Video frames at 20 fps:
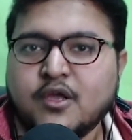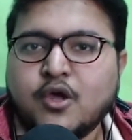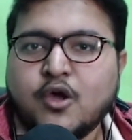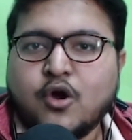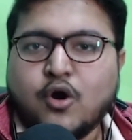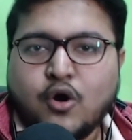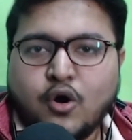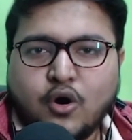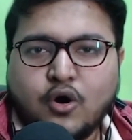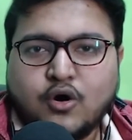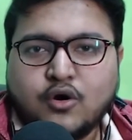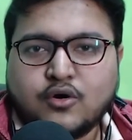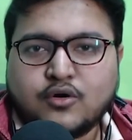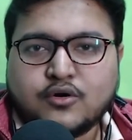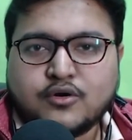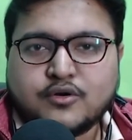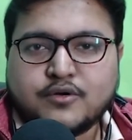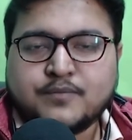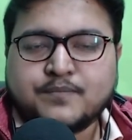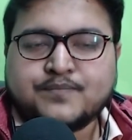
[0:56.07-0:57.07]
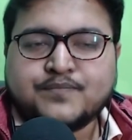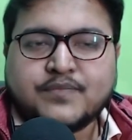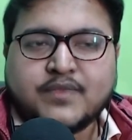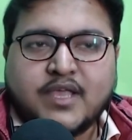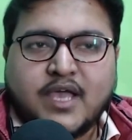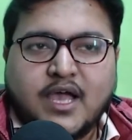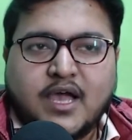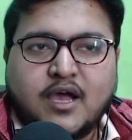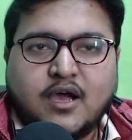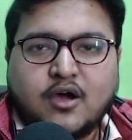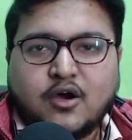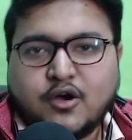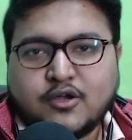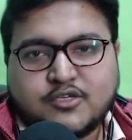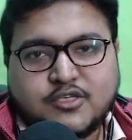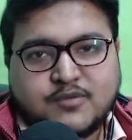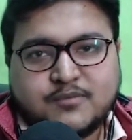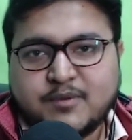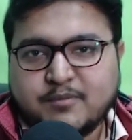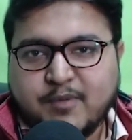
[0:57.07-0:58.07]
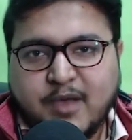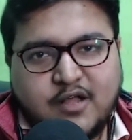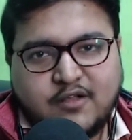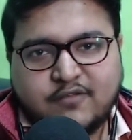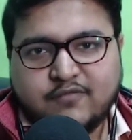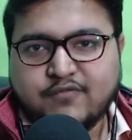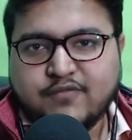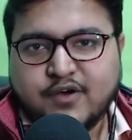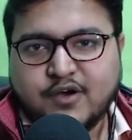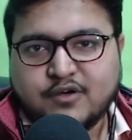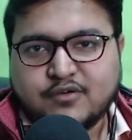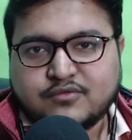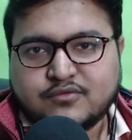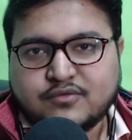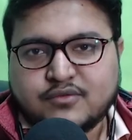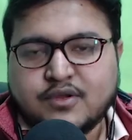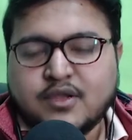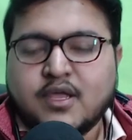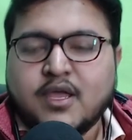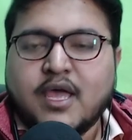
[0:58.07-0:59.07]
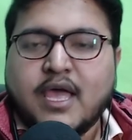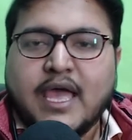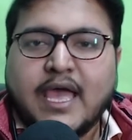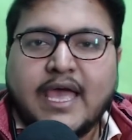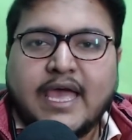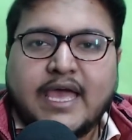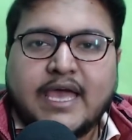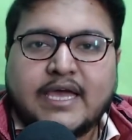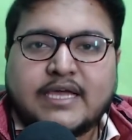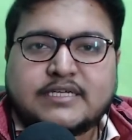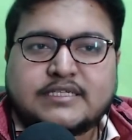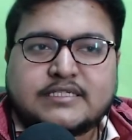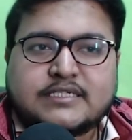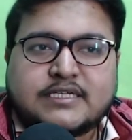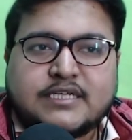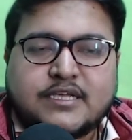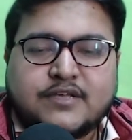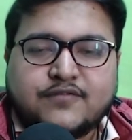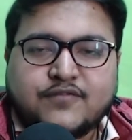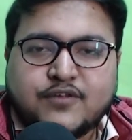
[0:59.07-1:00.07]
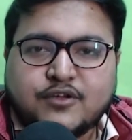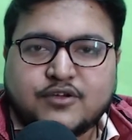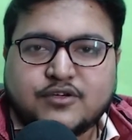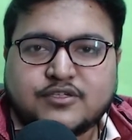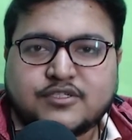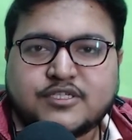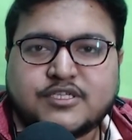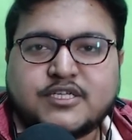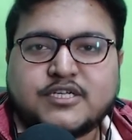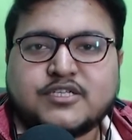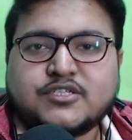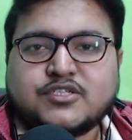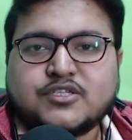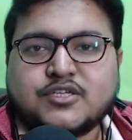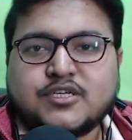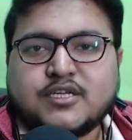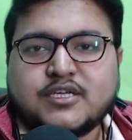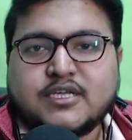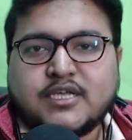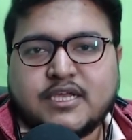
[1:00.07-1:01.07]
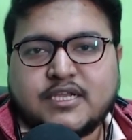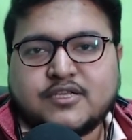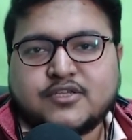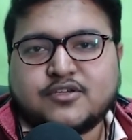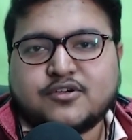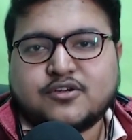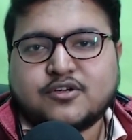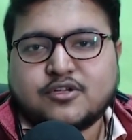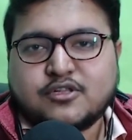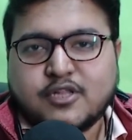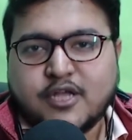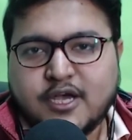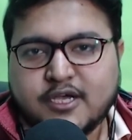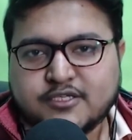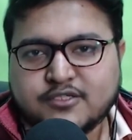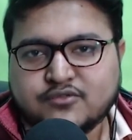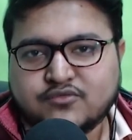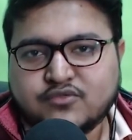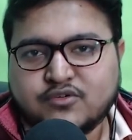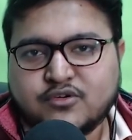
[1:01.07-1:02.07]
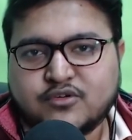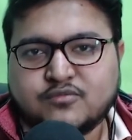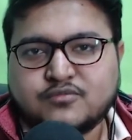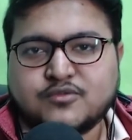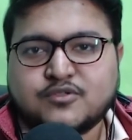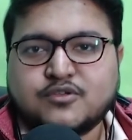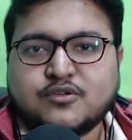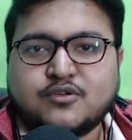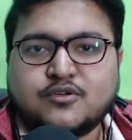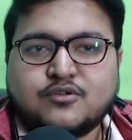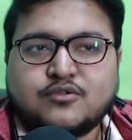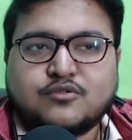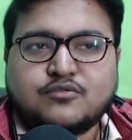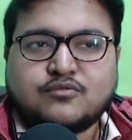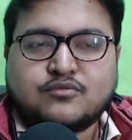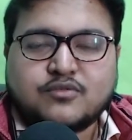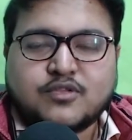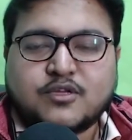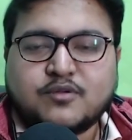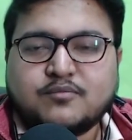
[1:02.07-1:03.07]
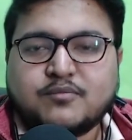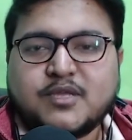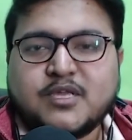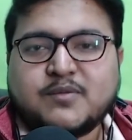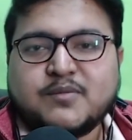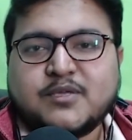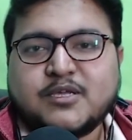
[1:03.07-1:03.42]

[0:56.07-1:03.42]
or on your mobile phone. And if you're teaching in your classroom, so there may be a